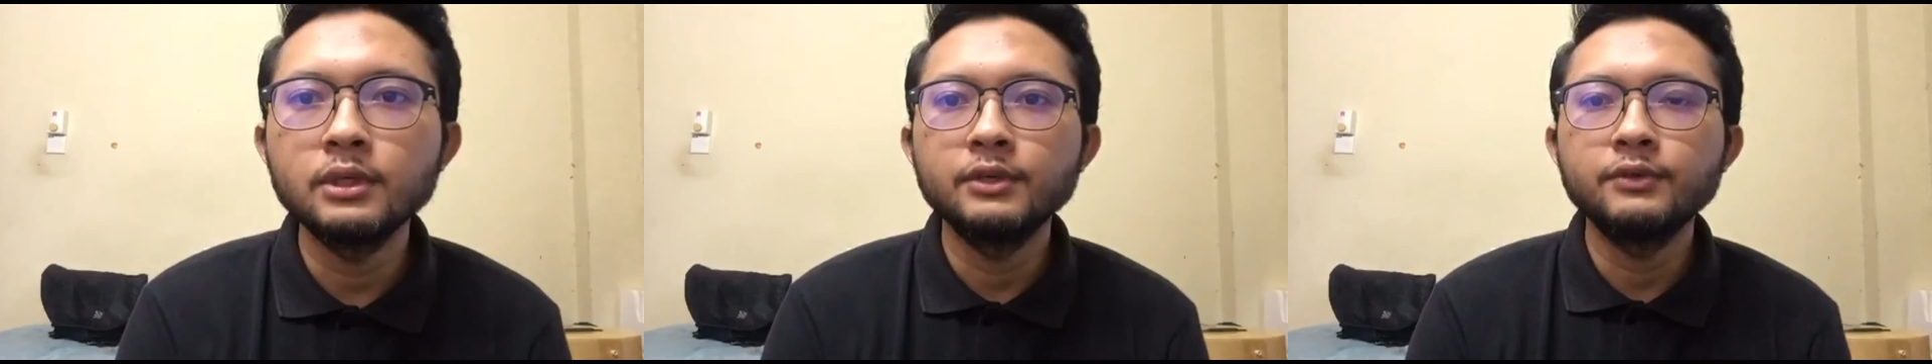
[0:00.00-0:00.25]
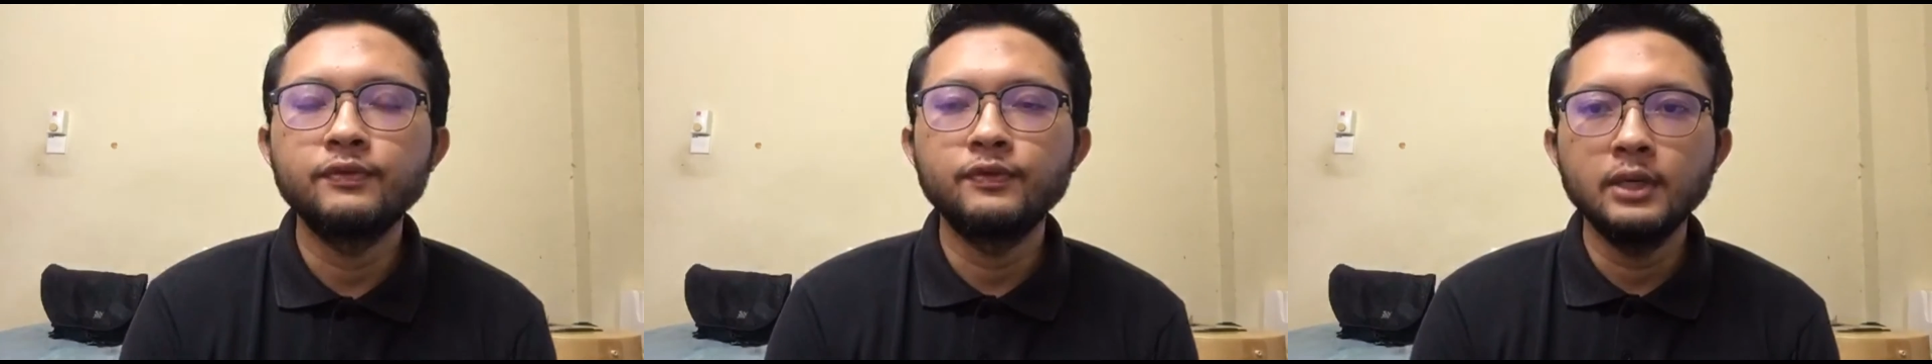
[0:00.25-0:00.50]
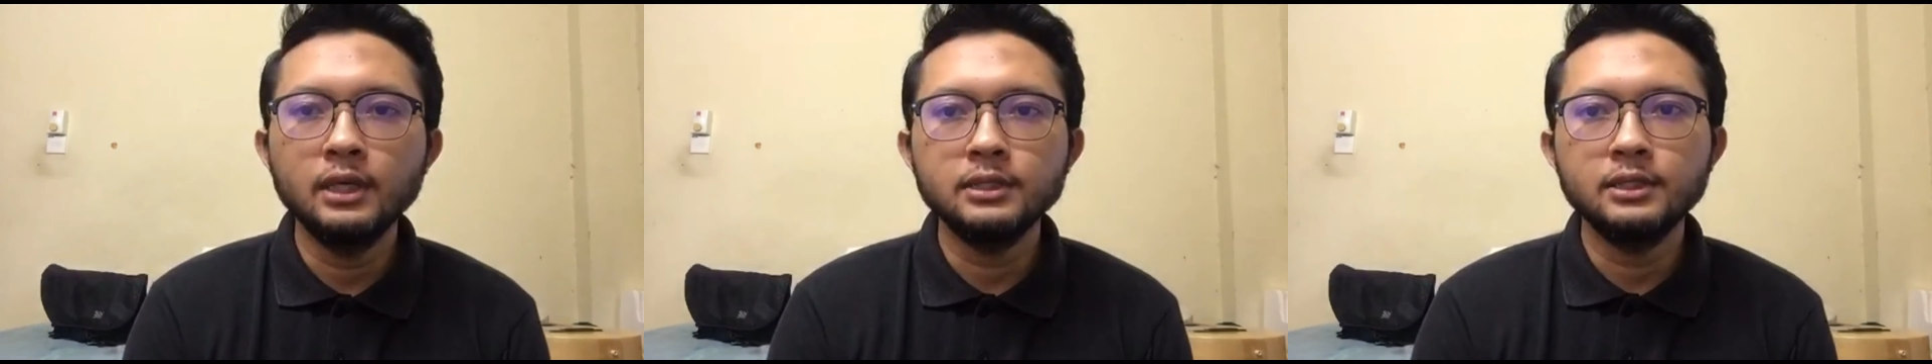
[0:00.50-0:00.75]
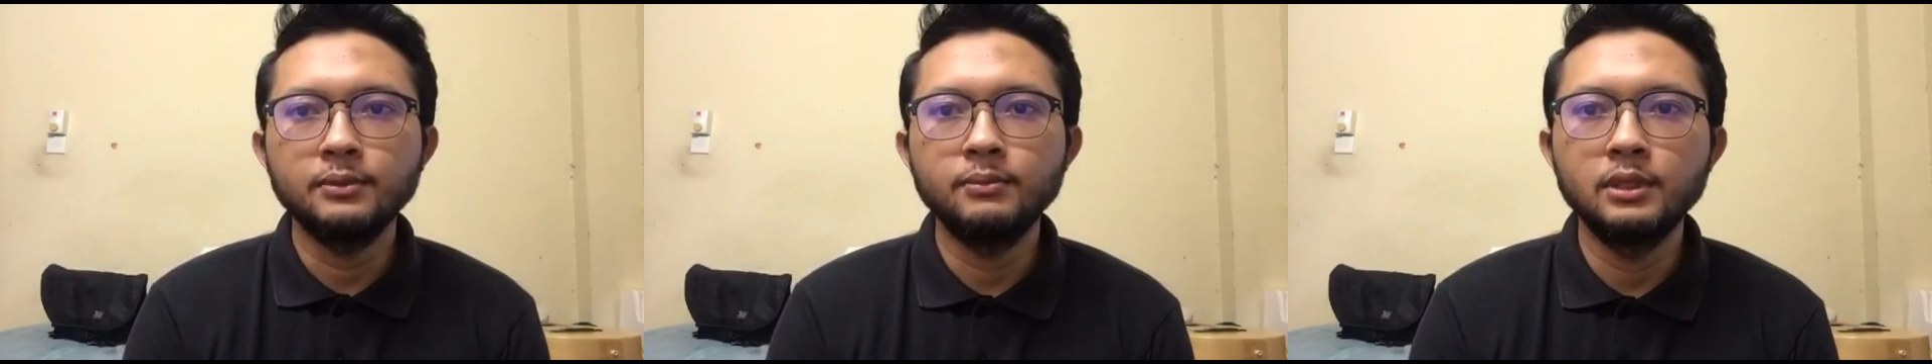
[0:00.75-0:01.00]
failure
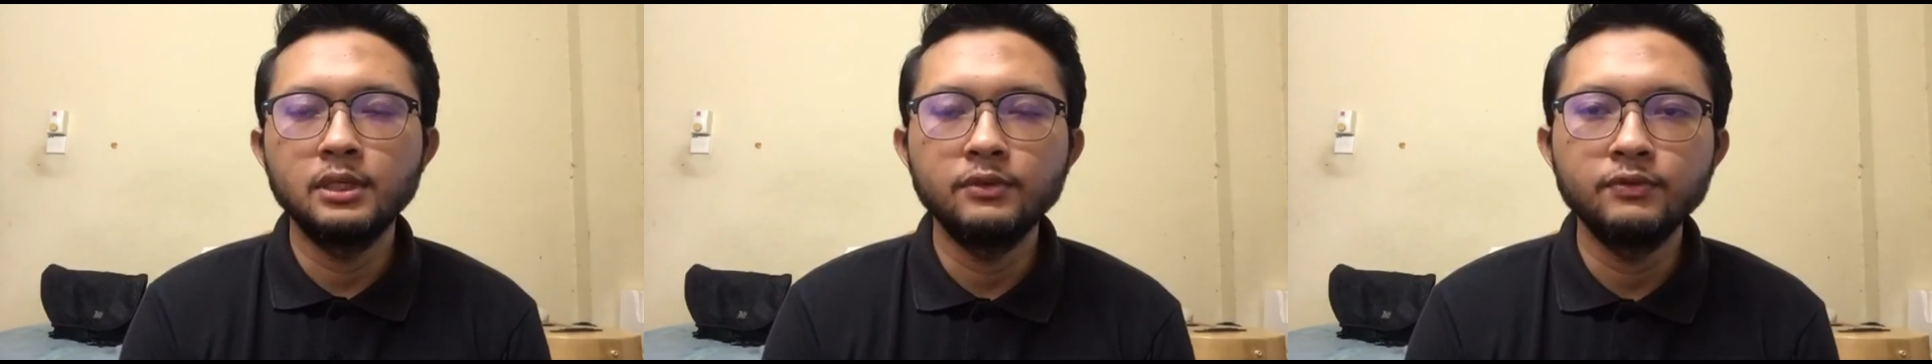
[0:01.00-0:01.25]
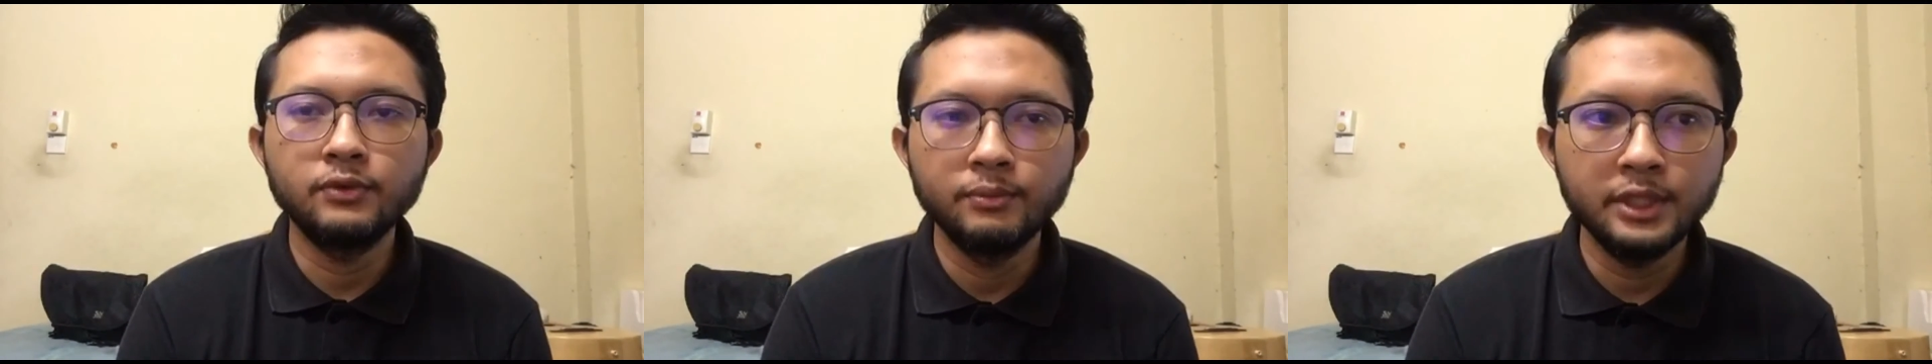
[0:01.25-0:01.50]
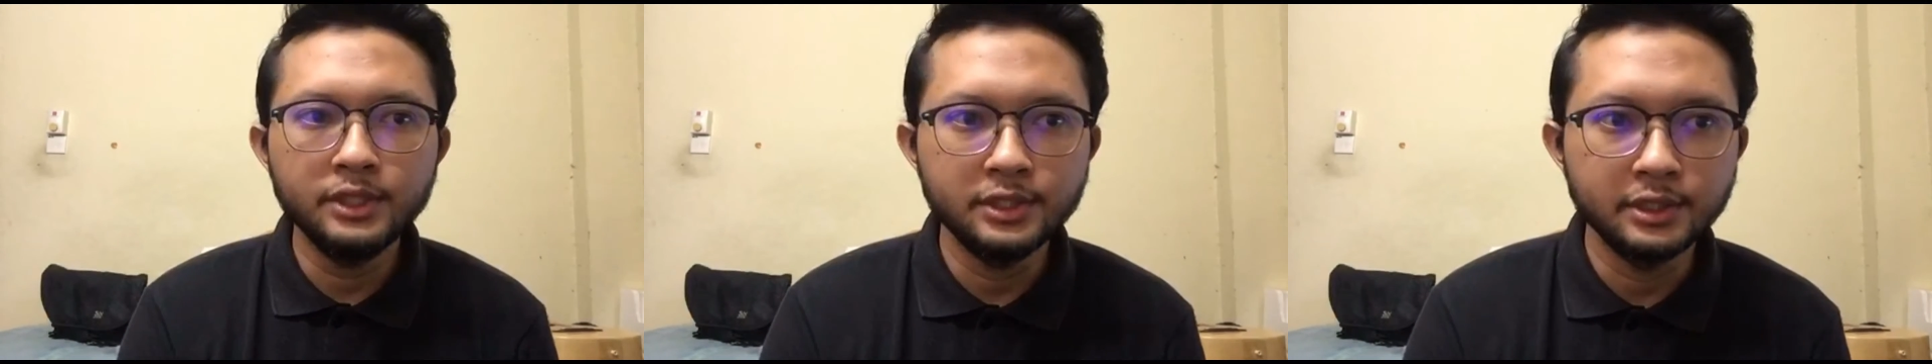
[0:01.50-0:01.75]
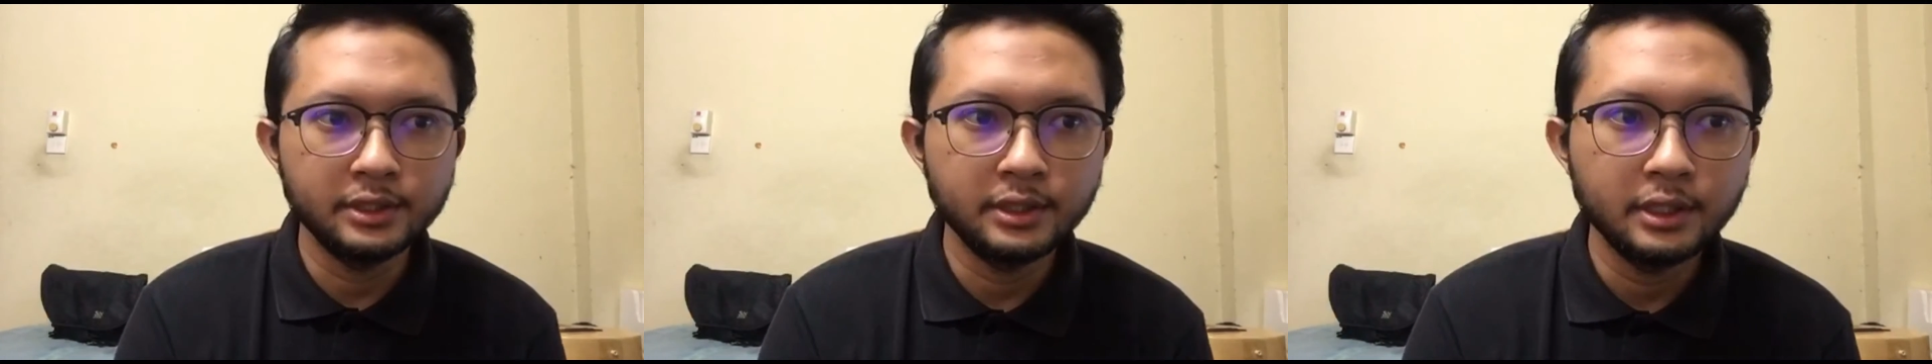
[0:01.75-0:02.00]
table information,